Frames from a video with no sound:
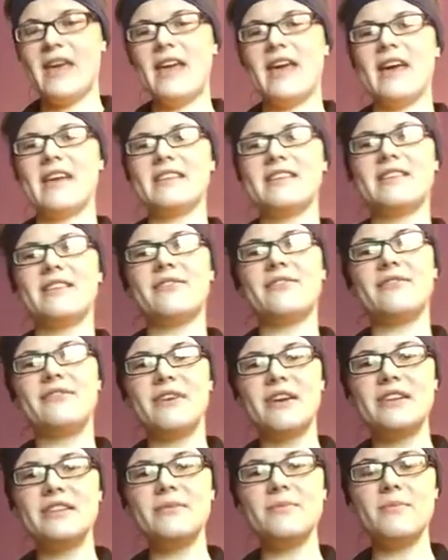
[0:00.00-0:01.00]
as a
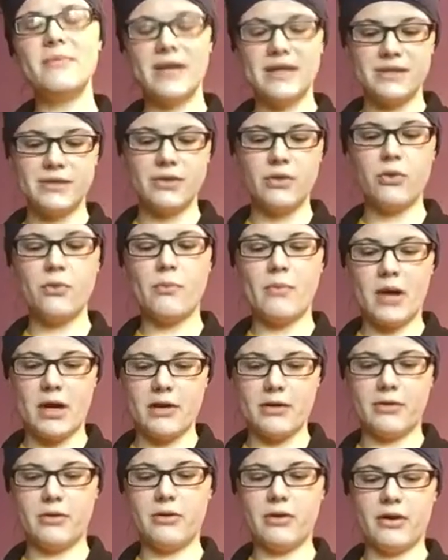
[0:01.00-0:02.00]
fundamental
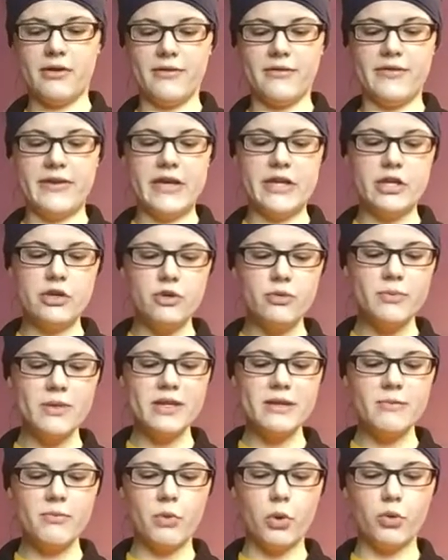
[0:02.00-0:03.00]
model of
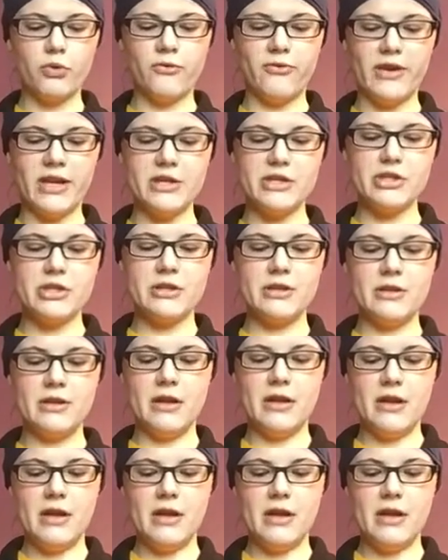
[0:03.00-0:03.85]
human motivation